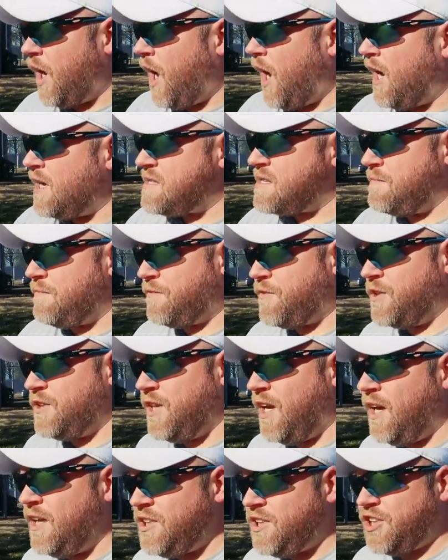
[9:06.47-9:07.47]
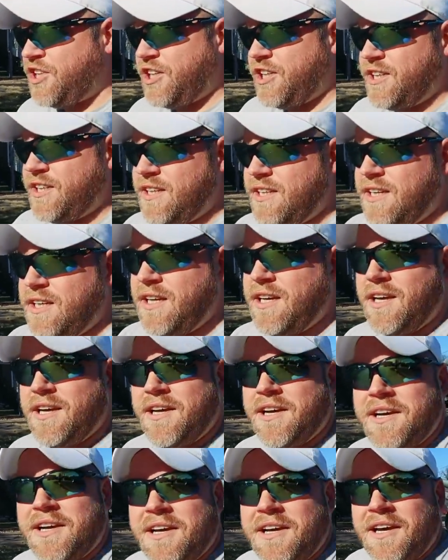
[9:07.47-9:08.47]
awesome for lunch,
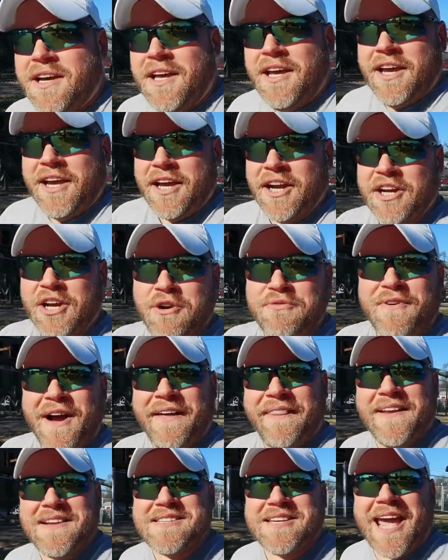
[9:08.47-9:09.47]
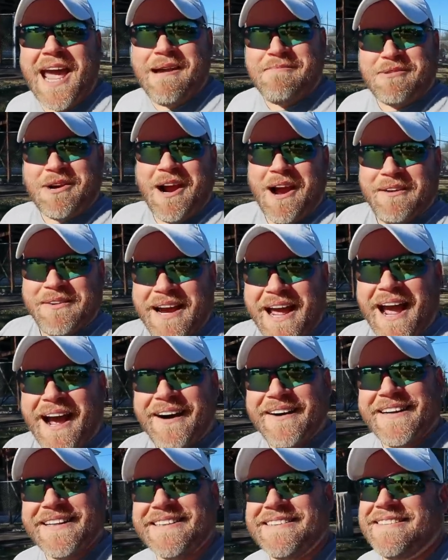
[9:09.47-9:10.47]
gonna go find this campground
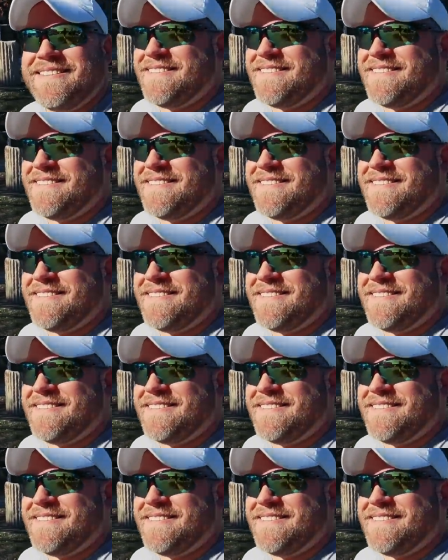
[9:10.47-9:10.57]
now.